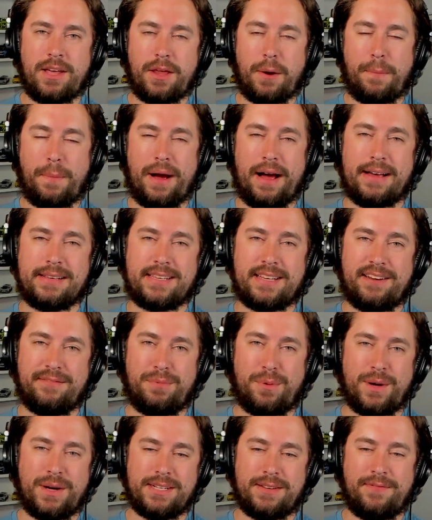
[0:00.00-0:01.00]

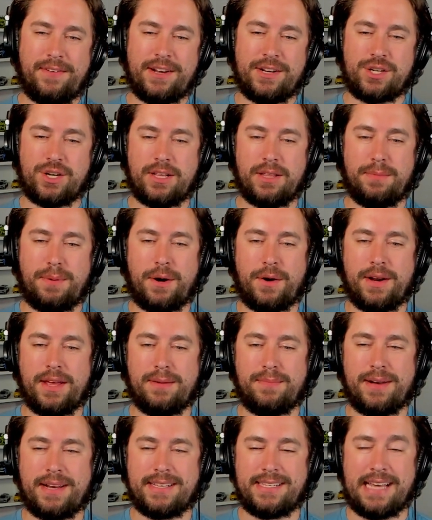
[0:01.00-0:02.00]
positive point to finish on the
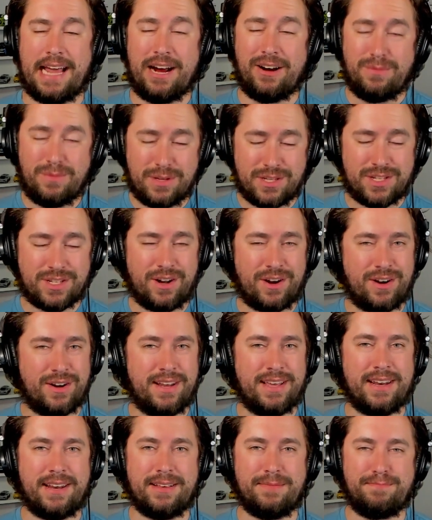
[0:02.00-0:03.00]
podium, but a terrible
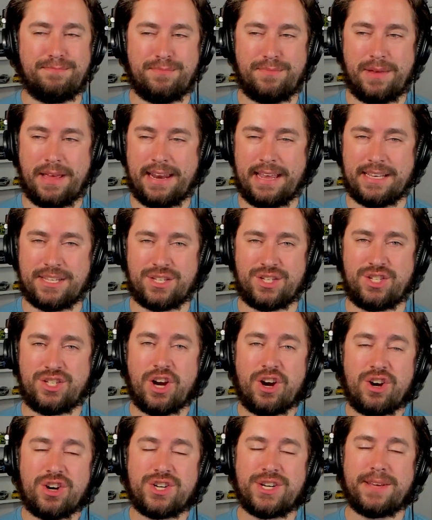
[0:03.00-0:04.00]
start and a
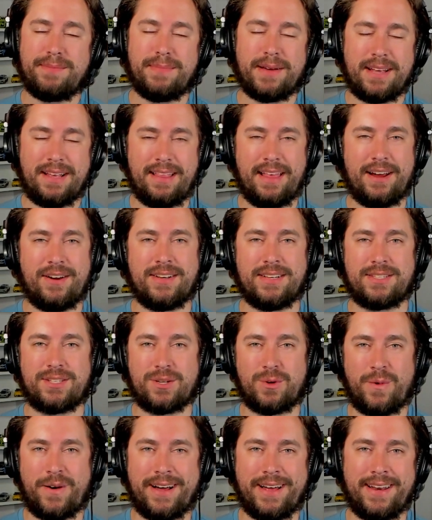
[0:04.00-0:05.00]
surging McLaren
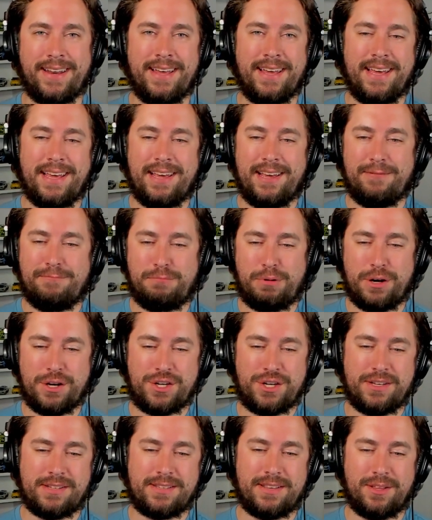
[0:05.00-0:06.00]
squad
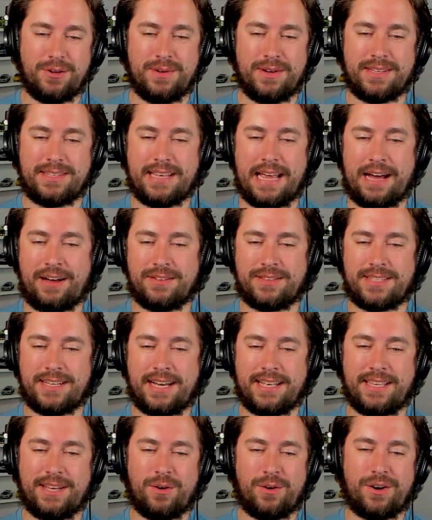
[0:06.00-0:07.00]
pushes Lewis
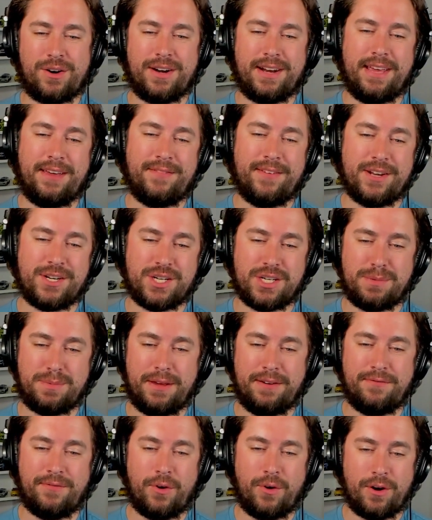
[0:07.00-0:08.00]
outside the order, and he finishes
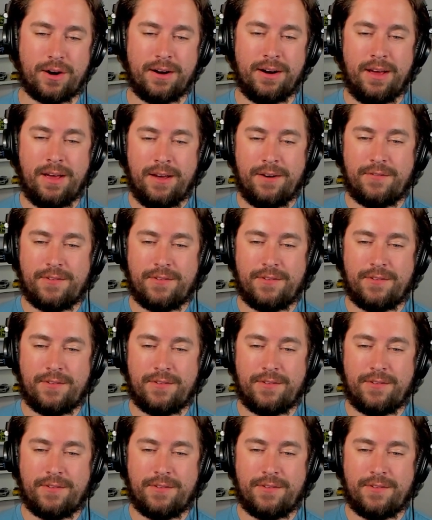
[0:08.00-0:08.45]
P4.